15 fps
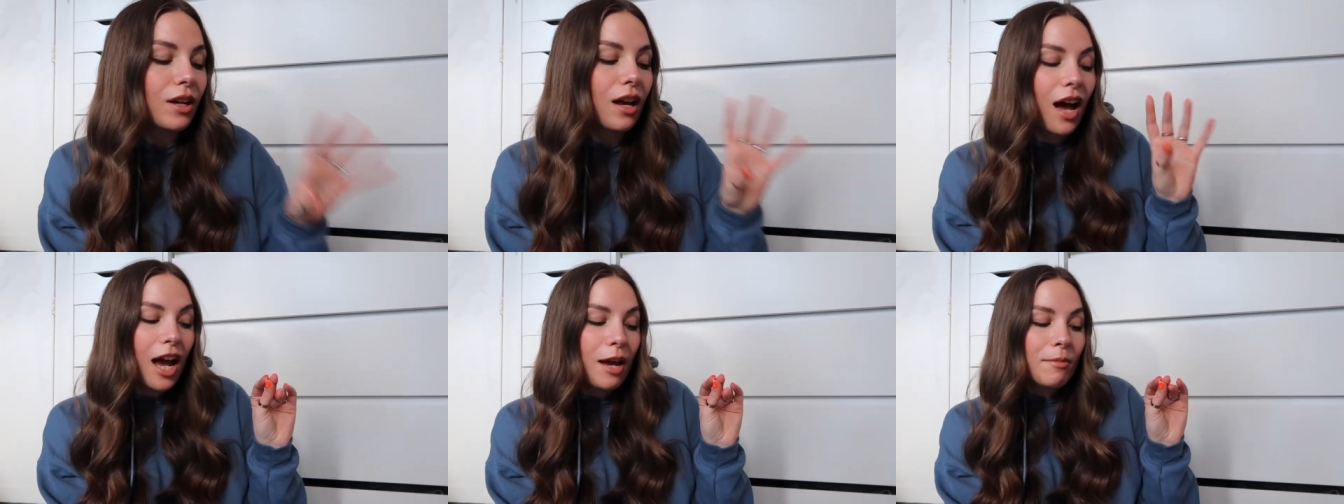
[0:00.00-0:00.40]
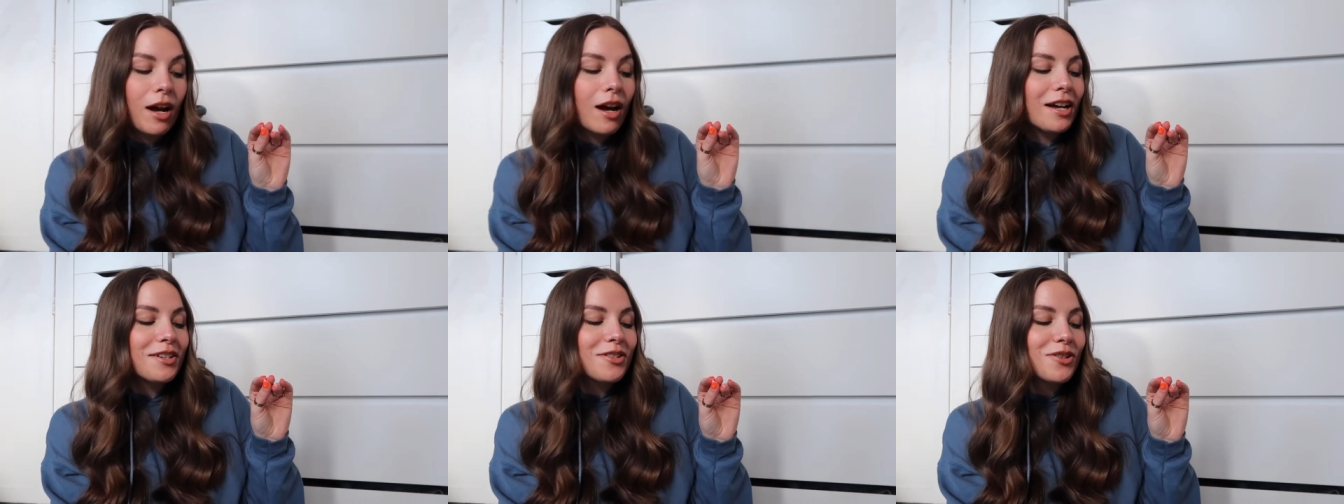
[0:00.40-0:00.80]
hype
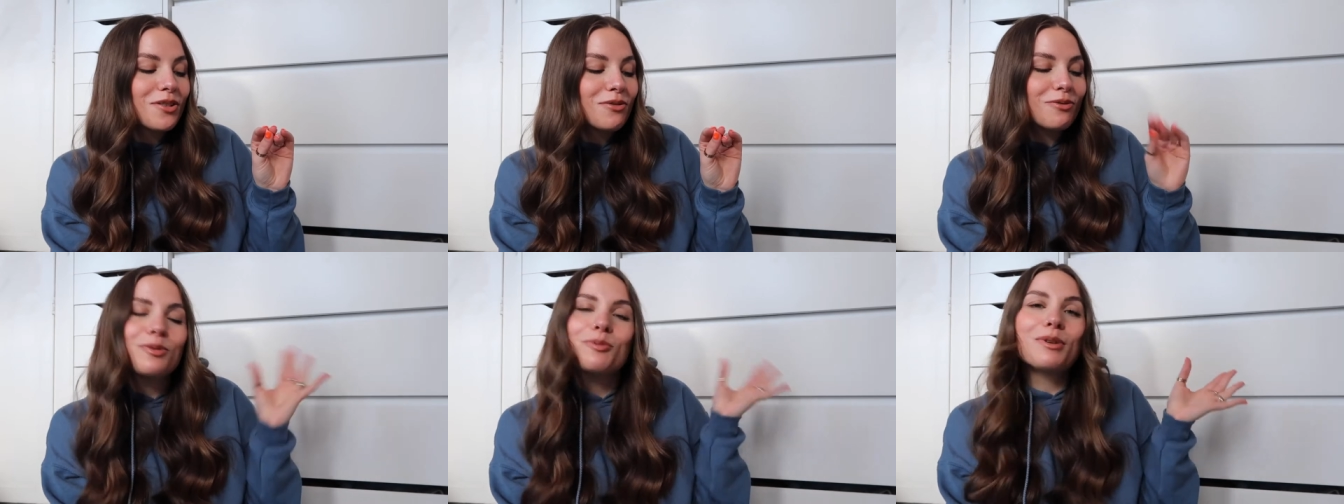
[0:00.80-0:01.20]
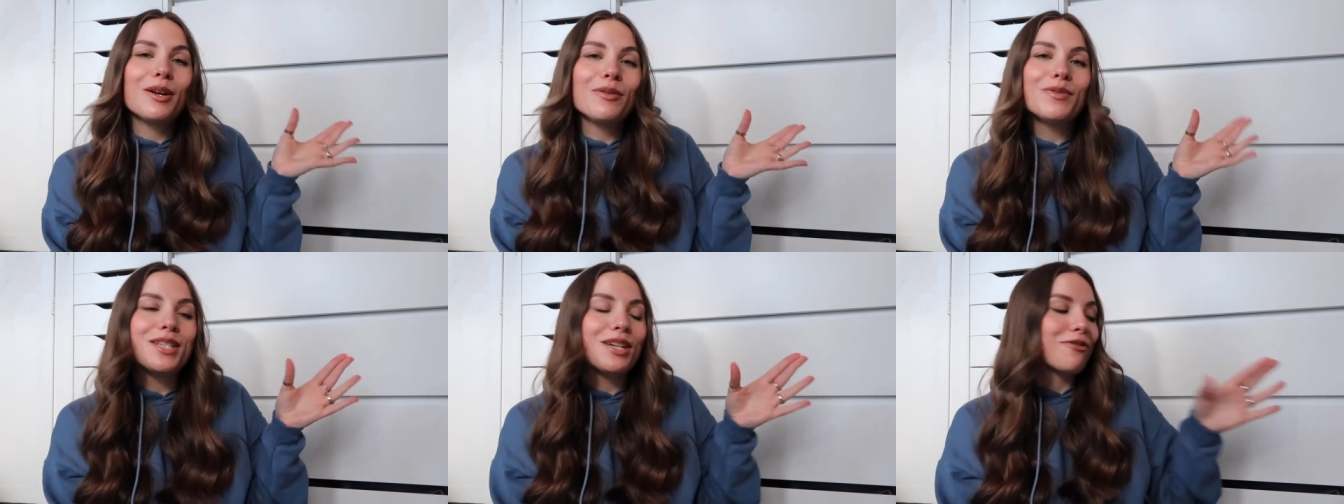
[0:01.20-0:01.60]
kind of
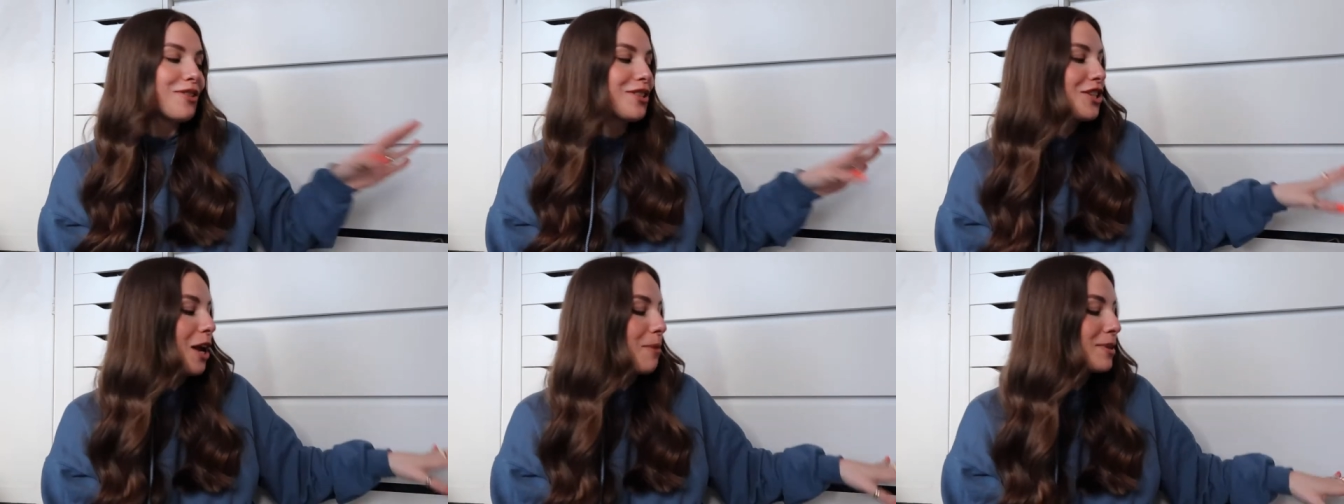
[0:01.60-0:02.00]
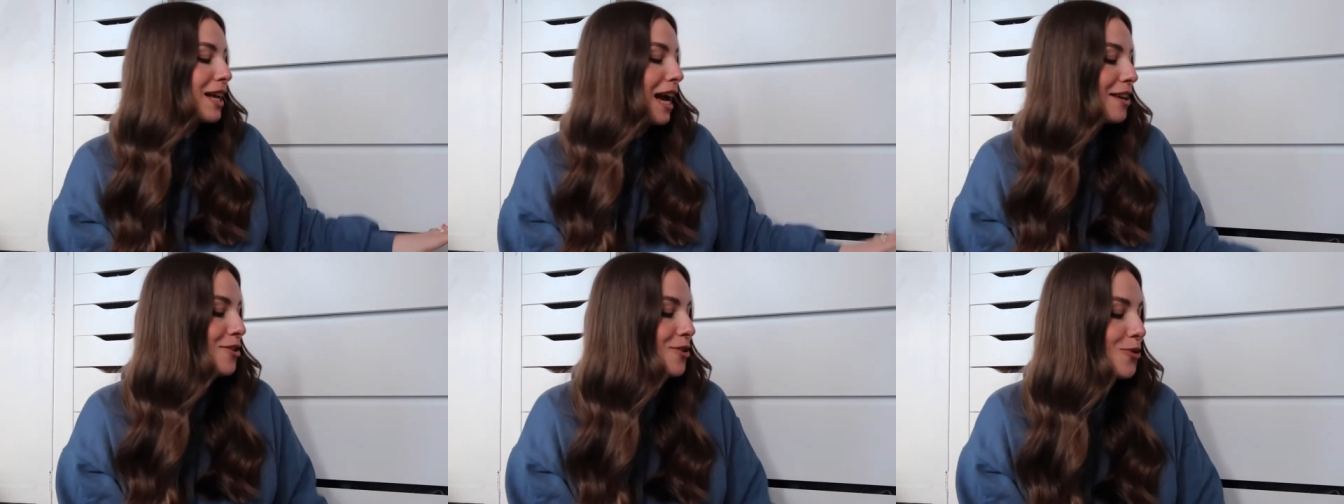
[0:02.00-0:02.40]
with different shaped
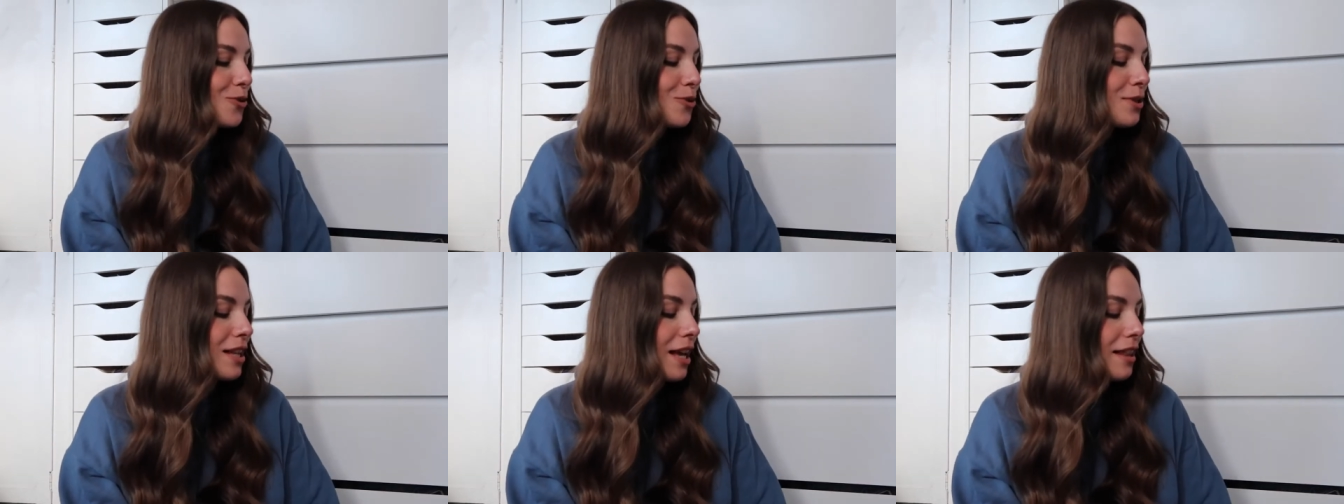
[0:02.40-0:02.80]
candles.